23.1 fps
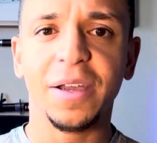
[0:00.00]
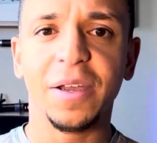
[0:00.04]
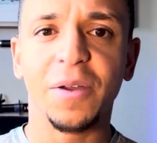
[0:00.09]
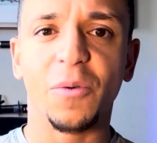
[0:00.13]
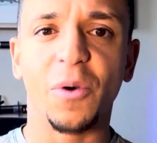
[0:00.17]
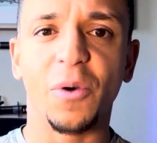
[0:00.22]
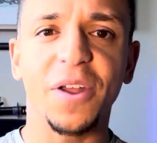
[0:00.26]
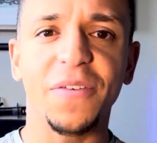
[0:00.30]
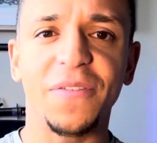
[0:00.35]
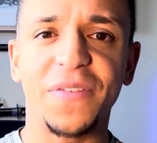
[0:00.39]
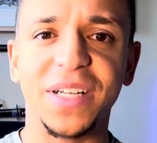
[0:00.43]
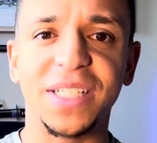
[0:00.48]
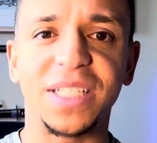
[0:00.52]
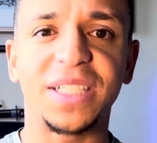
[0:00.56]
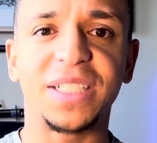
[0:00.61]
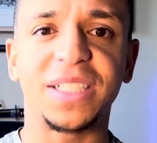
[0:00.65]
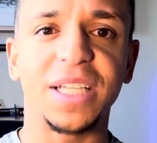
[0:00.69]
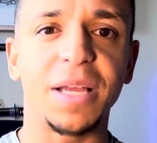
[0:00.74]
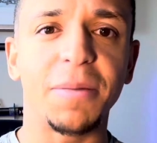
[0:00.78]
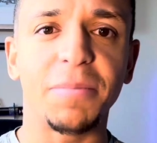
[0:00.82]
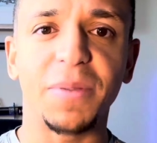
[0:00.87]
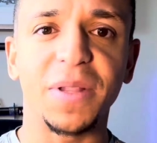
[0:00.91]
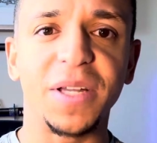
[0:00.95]
What if it's
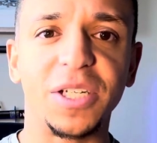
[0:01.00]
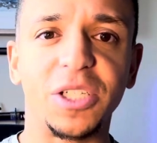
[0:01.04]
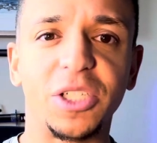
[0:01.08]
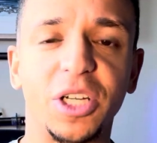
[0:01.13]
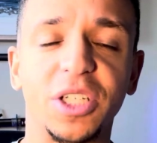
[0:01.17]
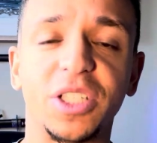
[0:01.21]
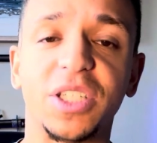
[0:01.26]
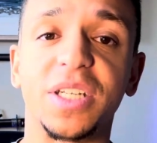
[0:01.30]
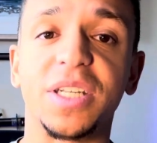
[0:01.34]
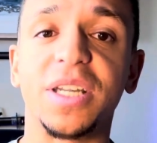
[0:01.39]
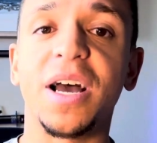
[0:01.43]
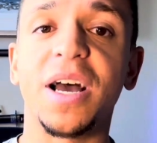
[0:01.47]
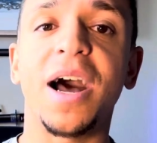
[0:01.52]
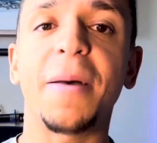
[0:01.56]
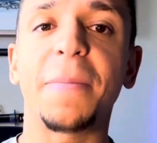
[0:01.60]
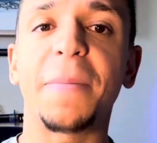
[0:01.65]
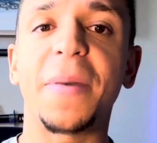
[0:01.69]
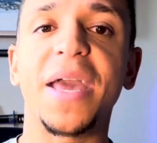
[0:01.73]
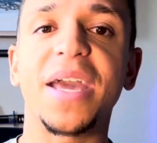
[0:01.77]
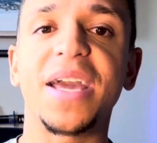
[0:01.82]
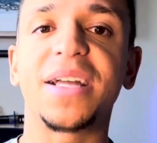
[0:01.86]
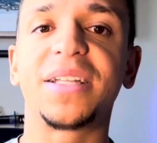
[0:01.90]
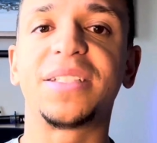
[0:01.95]
simply just not
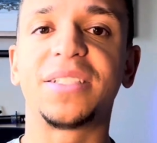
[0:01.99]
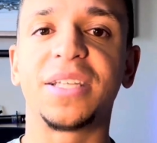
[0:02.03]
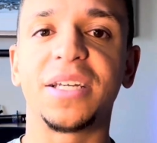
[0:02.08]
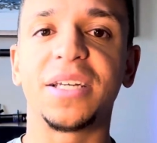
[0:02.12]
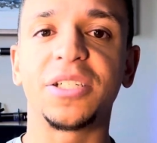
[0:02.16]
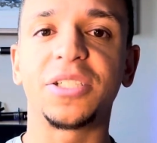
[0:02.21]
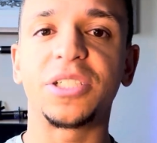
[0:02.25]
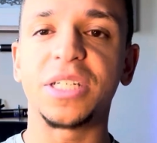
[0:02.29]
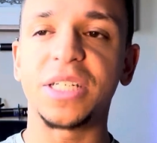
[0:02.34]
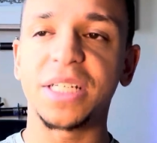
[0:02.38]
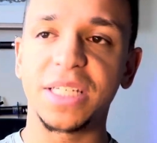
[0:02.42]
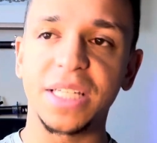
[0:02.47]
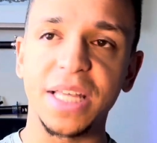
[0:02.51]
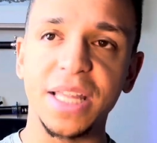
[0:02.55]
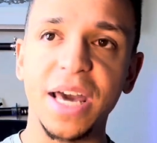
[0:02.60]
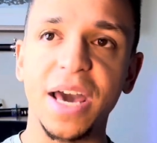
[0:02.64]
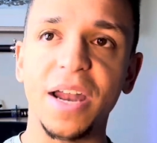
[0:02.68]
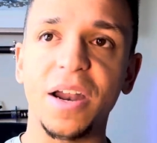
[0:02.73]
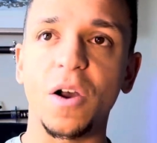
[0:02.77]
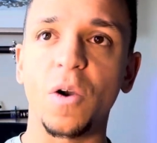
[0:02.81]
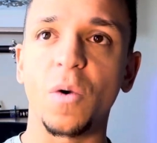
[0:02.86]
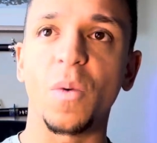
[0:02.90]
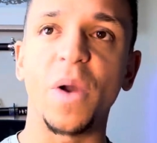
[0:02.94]
paying attention to
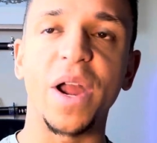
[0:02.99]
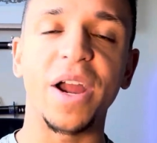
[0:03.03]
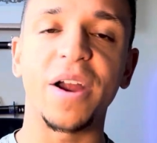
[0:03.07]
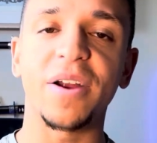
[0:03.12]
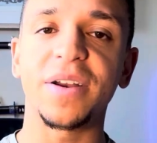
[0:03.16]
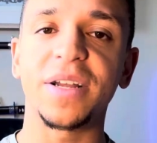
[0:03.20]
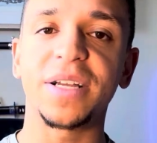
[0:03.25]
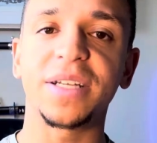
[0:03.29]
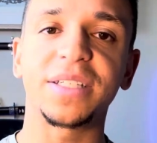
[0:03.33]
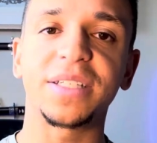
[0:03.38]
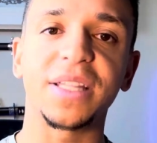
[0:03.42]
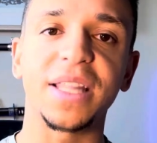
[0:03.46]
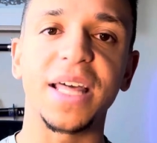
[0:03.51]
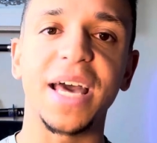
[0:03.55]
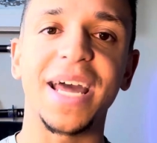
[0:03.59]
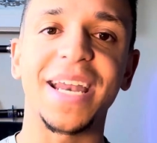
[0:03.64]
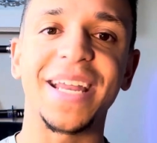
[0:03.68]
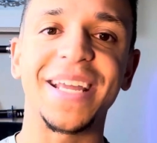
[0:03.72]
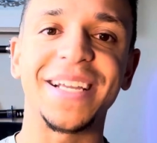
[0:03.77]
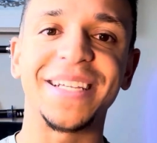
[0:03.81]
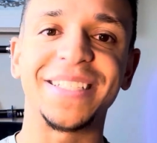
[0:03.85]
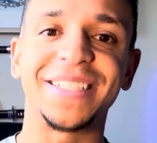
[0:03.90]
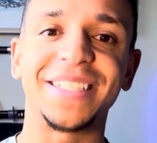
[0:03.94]
that awareness
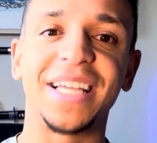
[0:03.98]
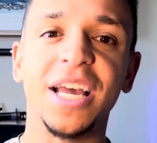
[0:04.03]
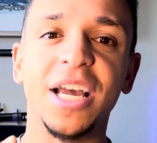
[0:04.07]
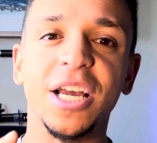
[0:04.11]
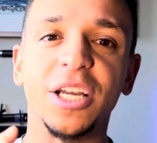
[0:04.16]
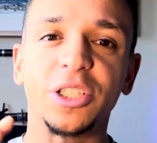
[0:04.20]
that is